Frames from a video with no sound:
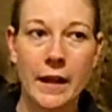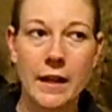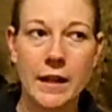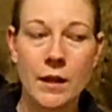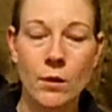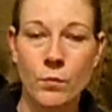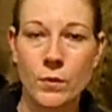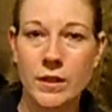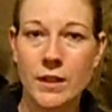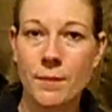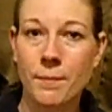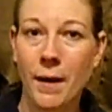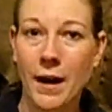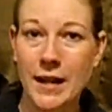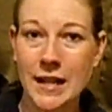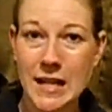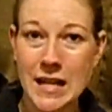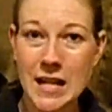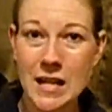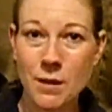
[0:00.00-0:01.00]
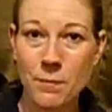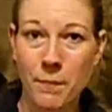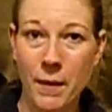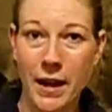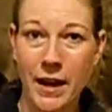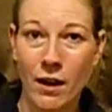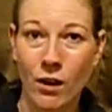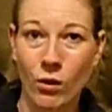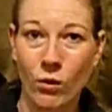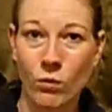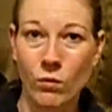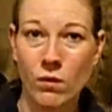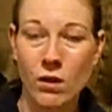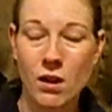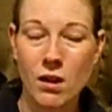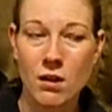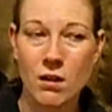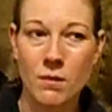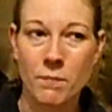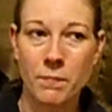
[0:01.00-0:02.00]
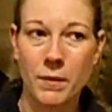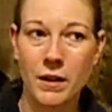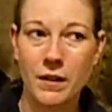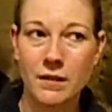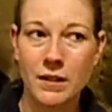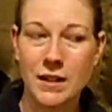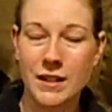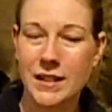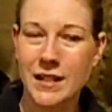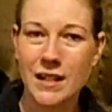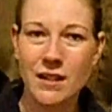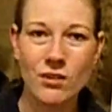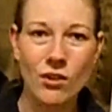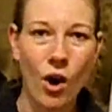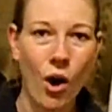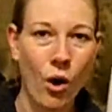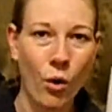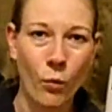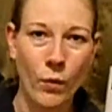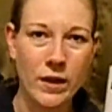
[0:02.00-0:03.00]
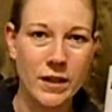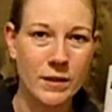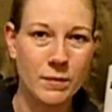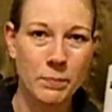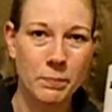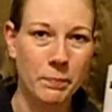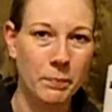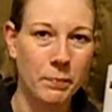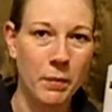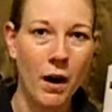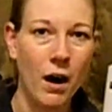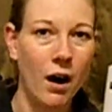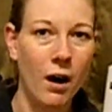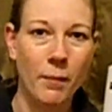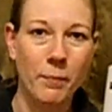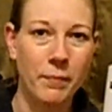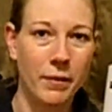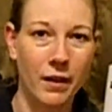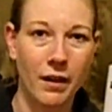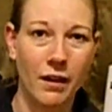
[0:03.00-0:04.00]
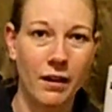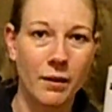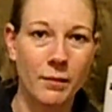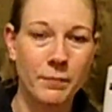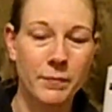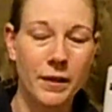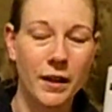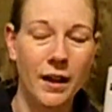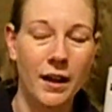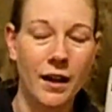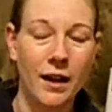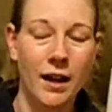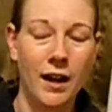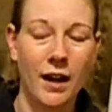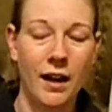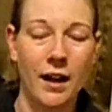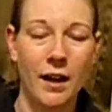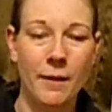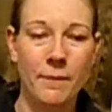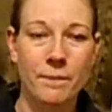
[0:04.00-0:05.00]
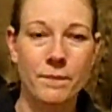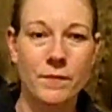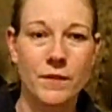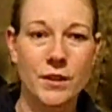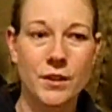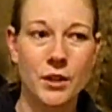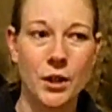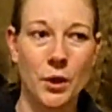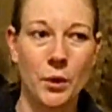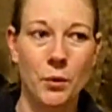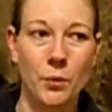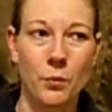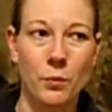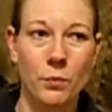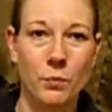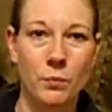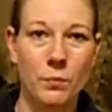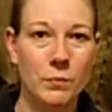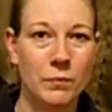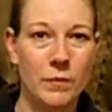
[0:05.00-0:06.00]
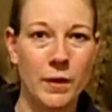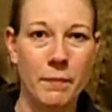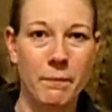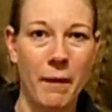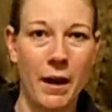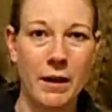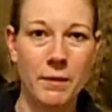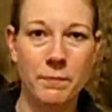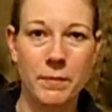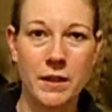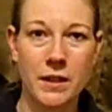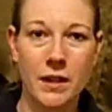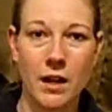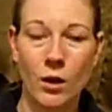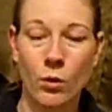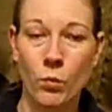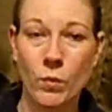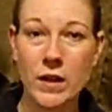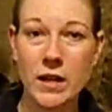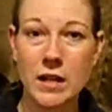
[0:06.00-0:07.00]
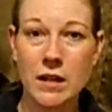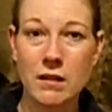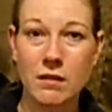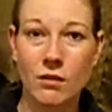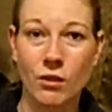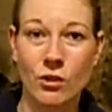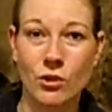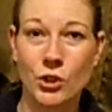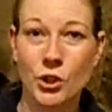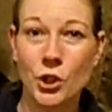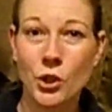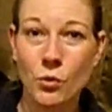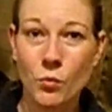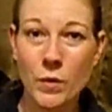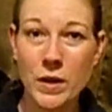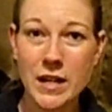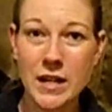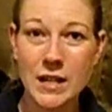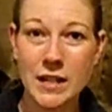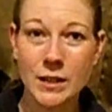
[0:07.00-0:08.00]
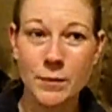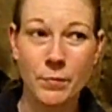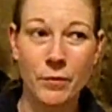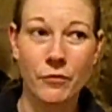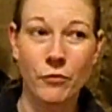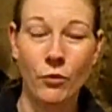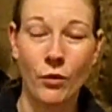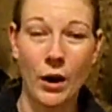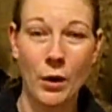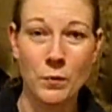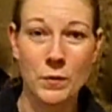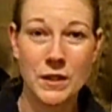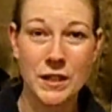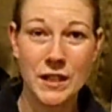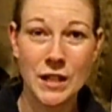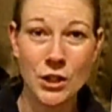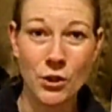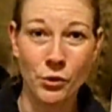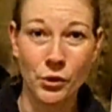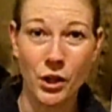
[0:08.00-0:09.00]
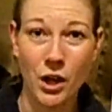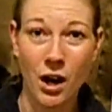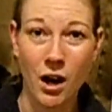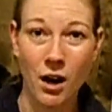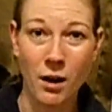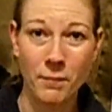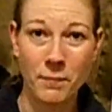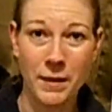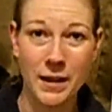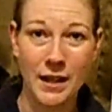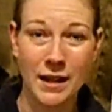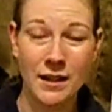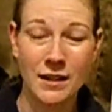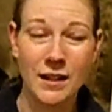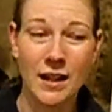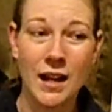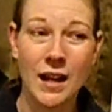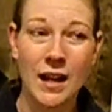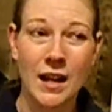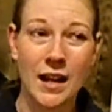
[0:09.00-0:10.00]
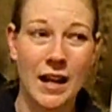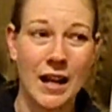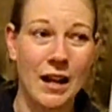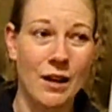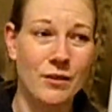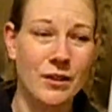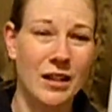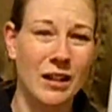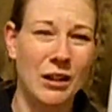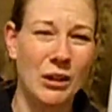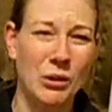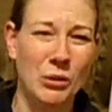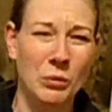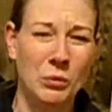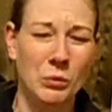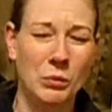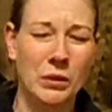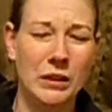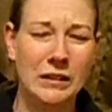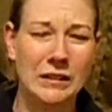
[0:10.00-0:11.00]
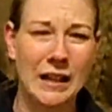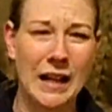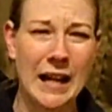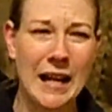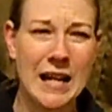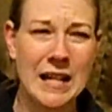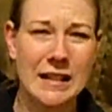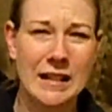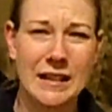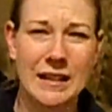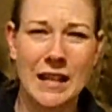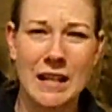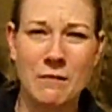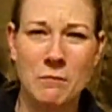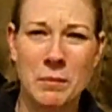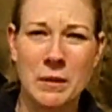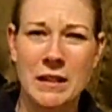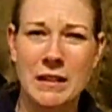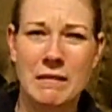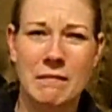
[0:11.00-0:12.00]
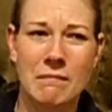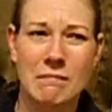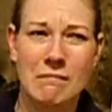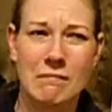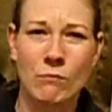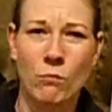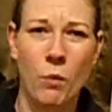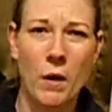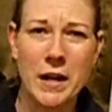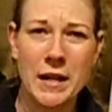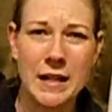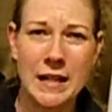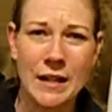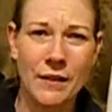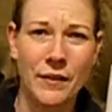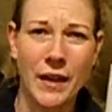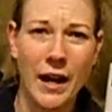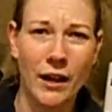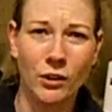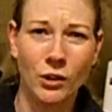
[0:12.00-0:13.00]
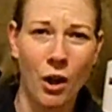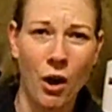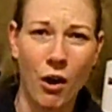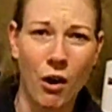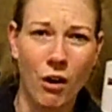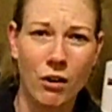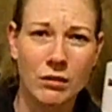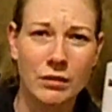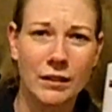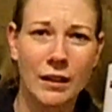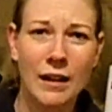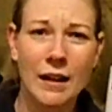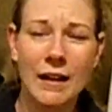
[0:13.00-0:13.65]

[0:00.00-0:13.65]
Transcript: it was in my email, but it didn't always pop up. So it might be a week or 2 weeks before I would see your comment, and I was like, oh, I hate that they've been waiting that long.